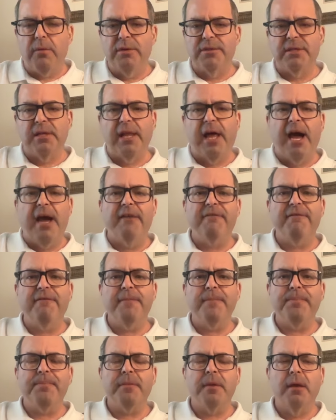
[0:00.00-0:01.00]
was alive,
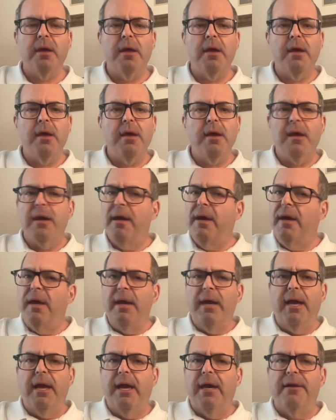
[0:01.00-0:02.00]

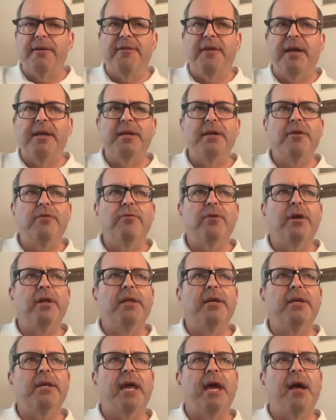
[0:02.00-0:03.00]
and they didn't
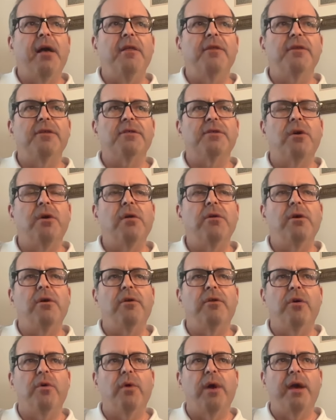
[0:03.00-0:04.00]
really nail the solo
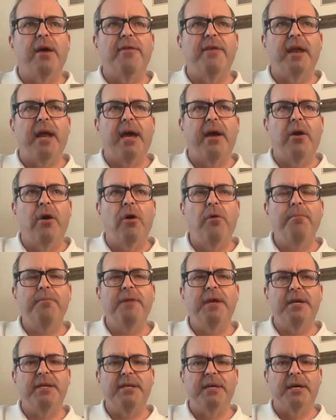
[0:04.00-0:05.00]
the way that I hoped
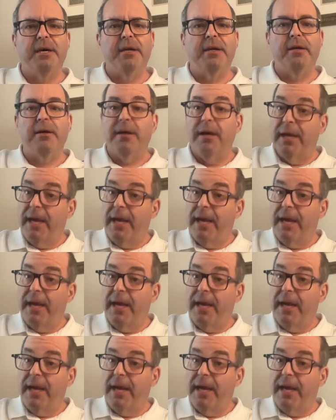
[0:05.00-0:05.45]
they did.